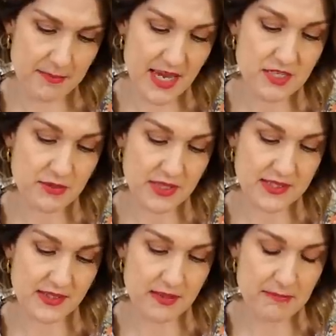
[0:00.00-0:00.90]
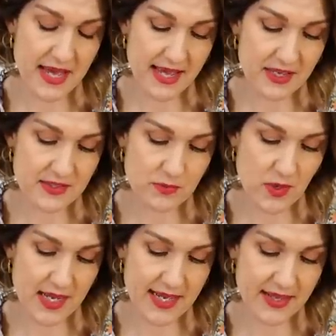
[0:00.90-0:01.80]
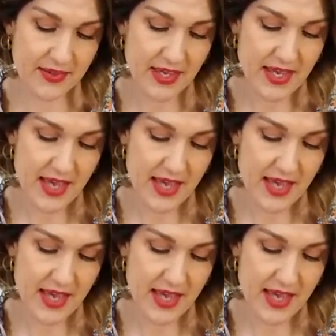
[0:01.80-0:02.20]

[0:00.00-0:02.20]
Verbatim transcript: patch pockets on the back as well